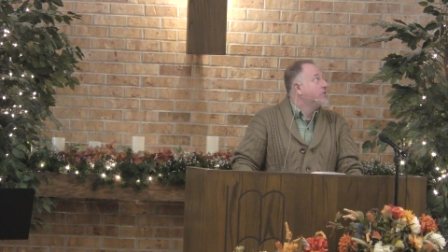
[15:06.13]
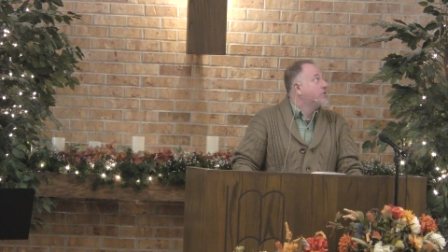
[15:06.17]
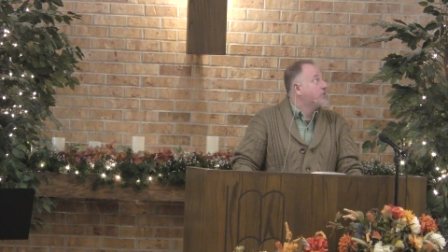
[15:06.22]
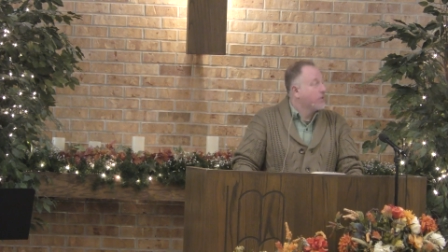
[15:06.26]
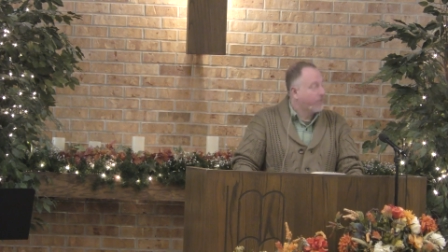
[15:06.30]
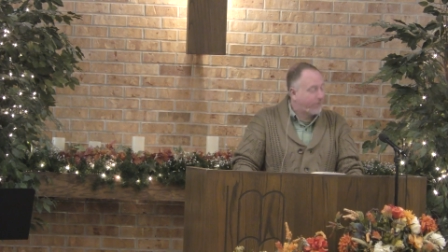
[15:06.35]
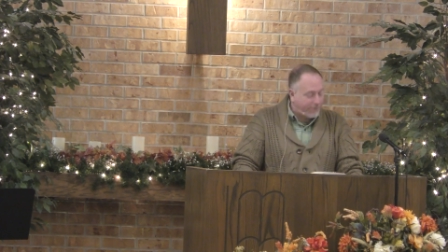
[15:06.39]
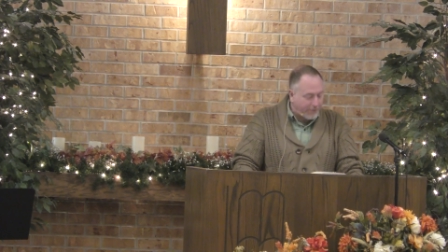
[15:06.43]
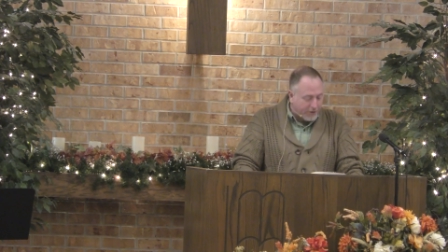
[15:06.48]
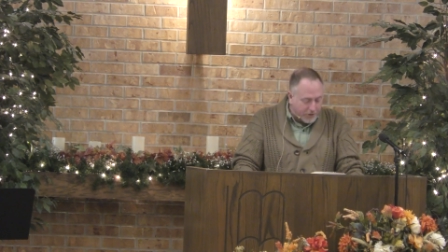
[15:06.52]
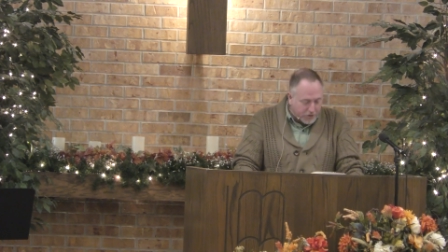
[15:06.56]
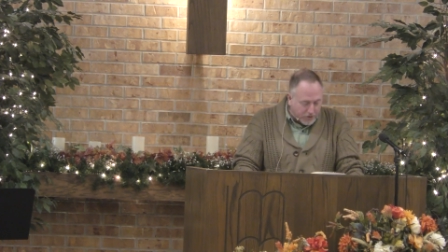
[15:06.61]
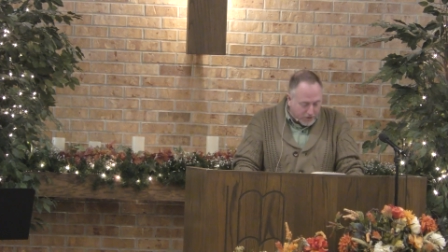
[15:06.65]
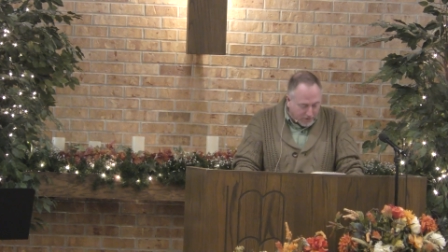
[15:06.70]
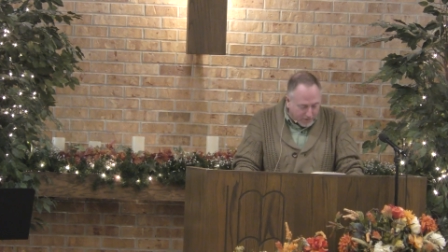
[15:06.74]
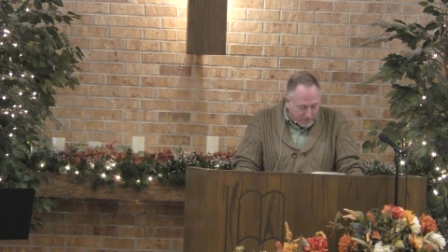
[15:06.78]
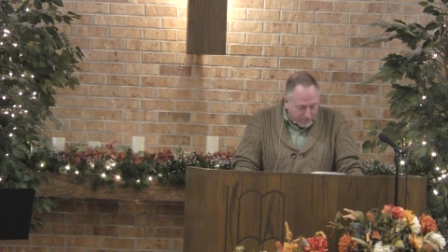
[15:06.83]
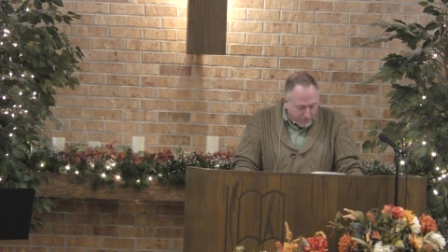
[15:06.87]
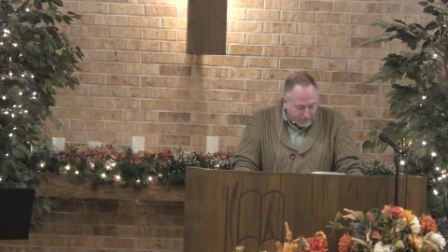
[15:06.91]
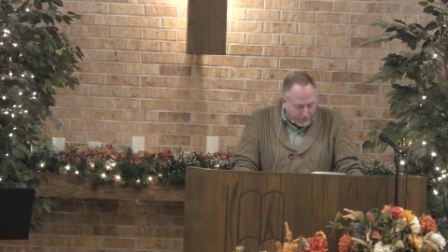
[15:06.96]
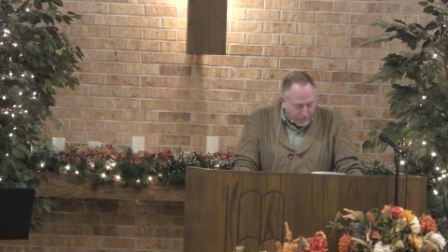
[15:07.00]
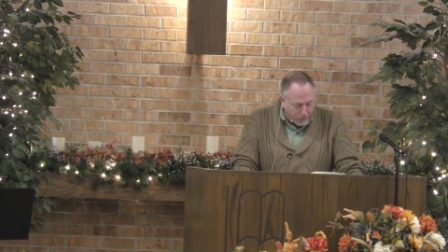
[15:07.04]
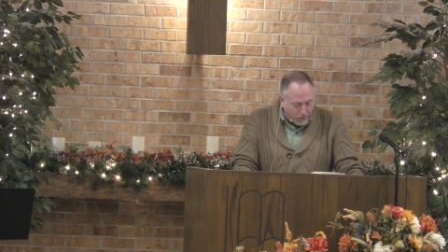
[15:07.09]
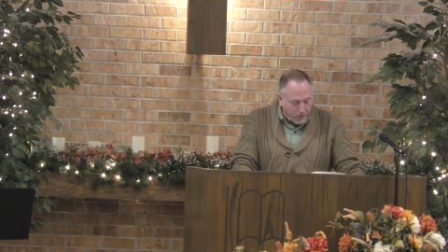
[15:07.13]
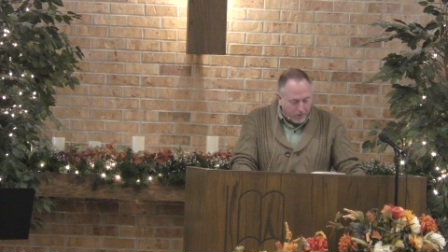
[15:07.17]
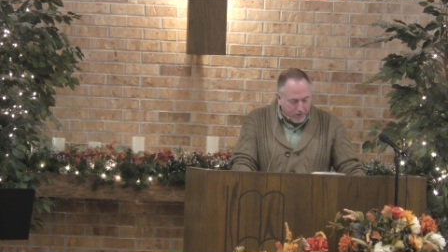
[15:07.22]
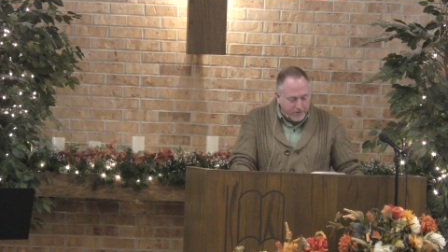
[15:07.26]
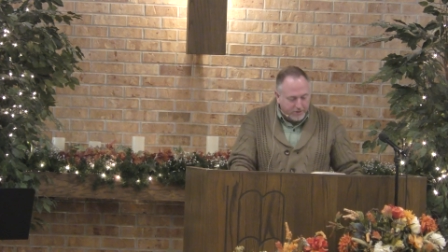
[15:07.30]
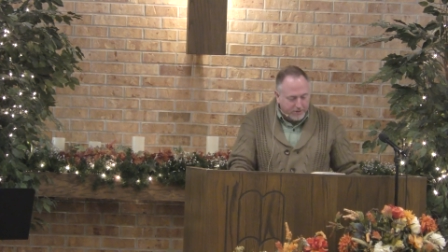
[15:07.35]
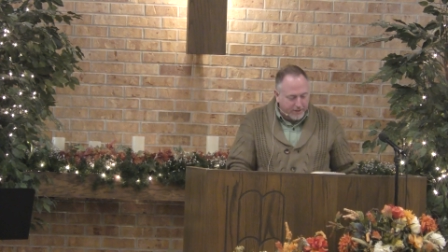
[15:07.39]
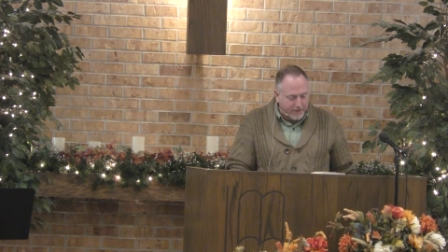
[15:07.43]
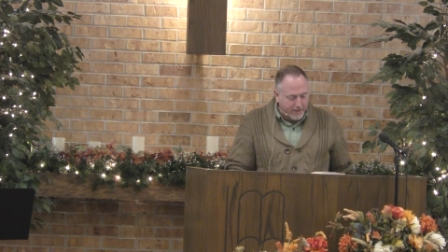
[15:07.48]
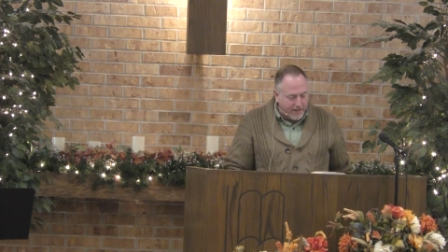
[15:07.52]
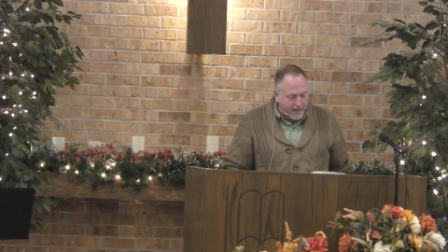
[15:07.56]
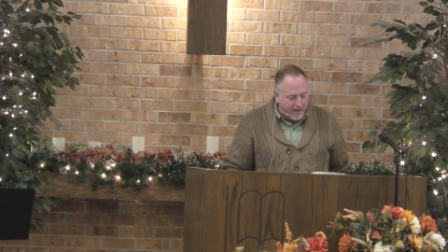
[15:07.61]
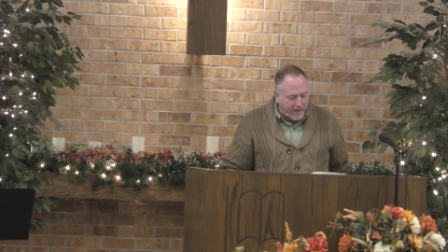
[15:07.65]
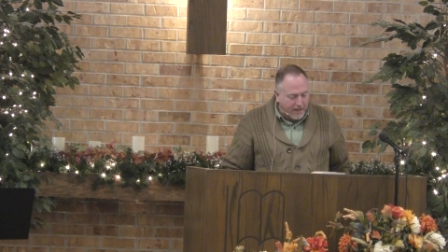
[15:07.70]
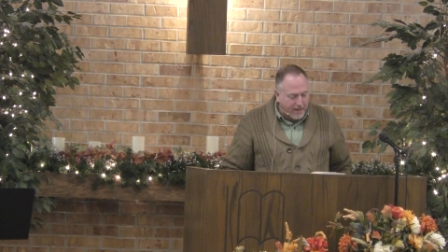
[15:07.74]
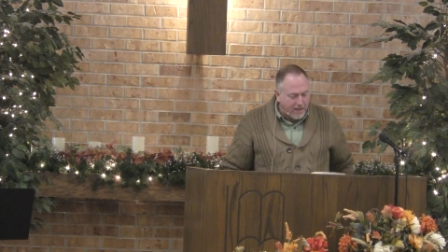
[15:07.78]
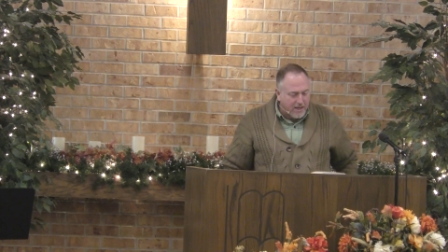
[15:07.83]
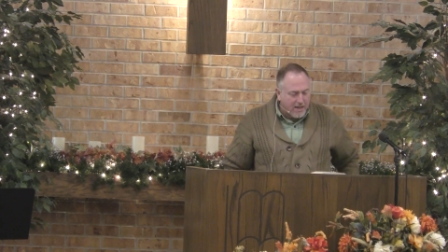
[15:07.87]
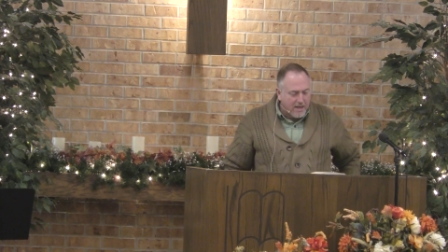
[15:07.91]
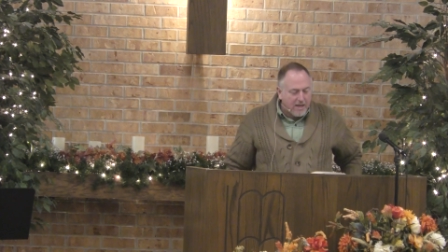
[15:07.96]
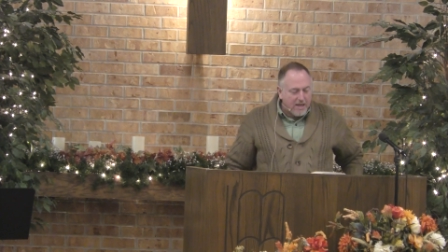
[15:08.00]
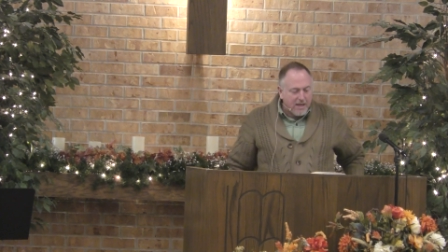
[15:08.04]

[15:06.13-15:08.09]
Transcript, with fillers: sufficient for today.